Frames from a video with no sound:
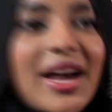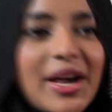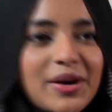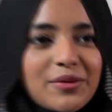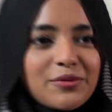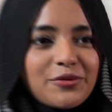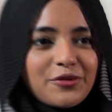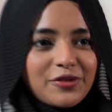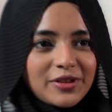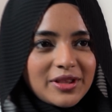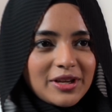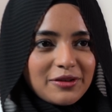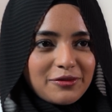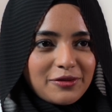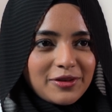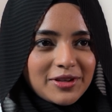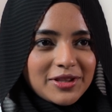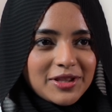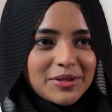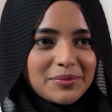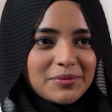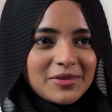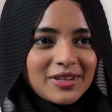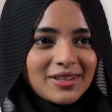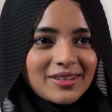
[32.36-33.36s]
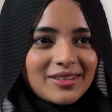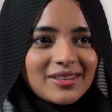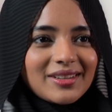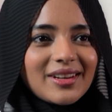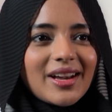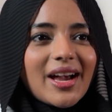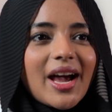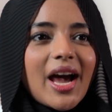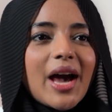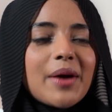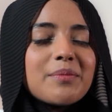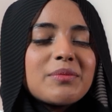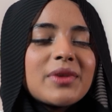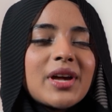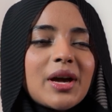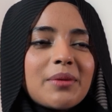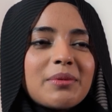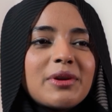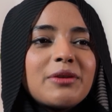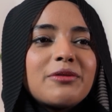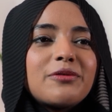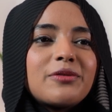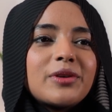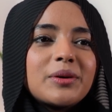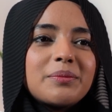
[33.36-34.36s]
I'm Fida Fathima. I'm
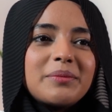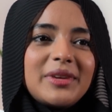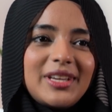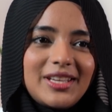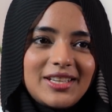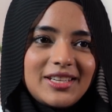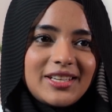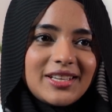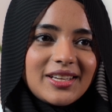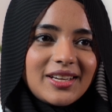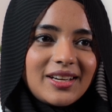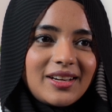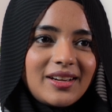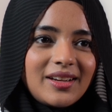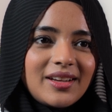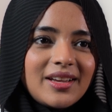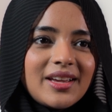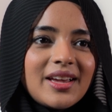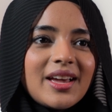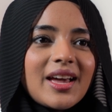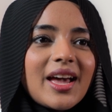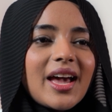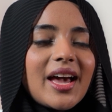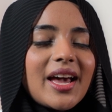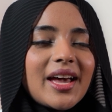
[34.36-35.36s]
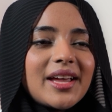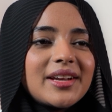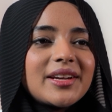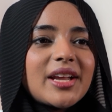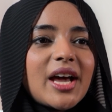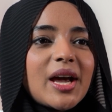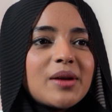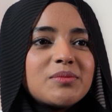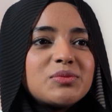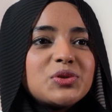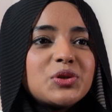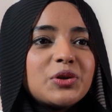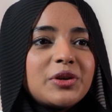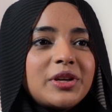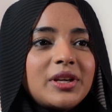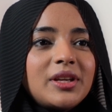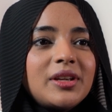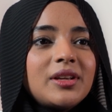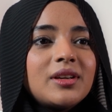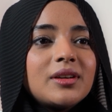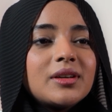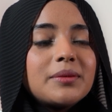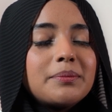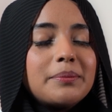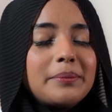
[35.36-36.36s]
coming from India and I'm
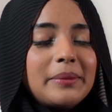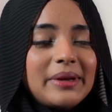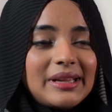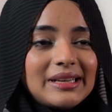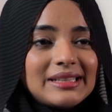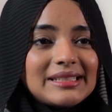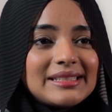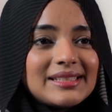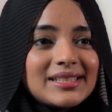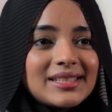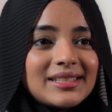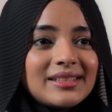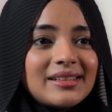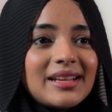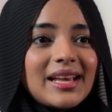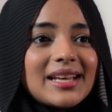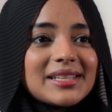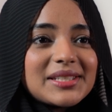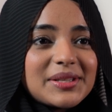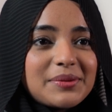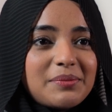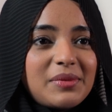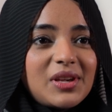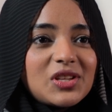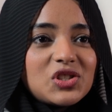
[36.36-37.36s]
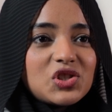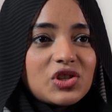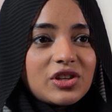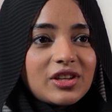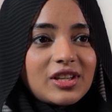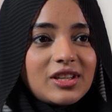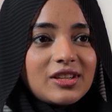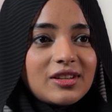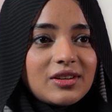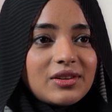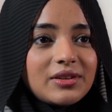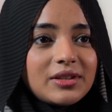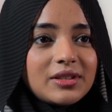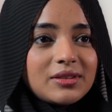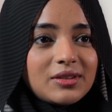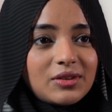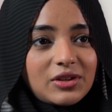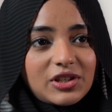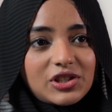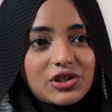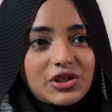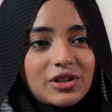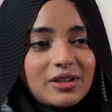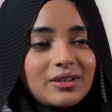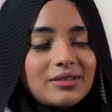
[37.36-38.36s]
doing medicine as a major here in
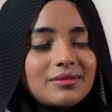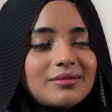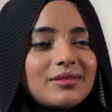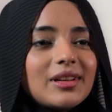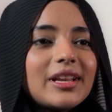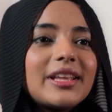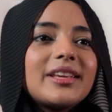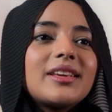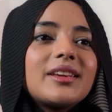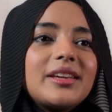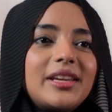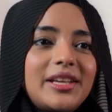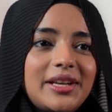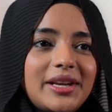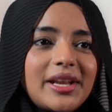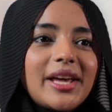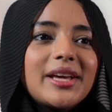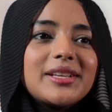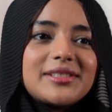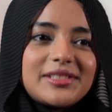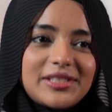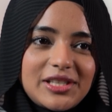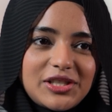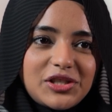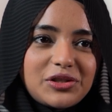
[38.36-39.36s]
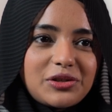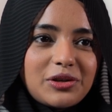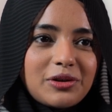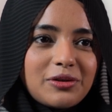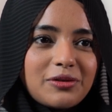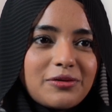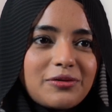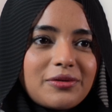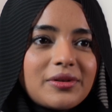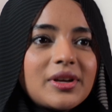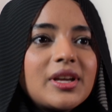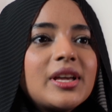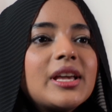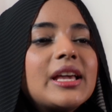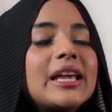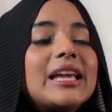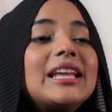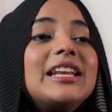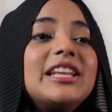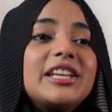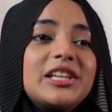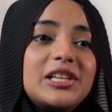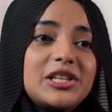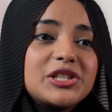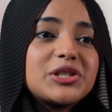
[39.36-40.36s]
Russia, like in Sechenov,
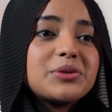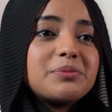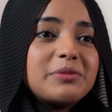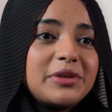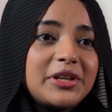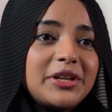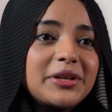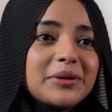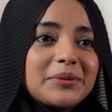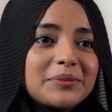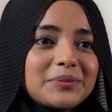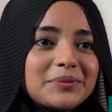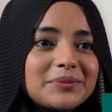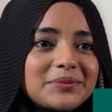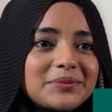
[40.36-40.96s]
in English medium.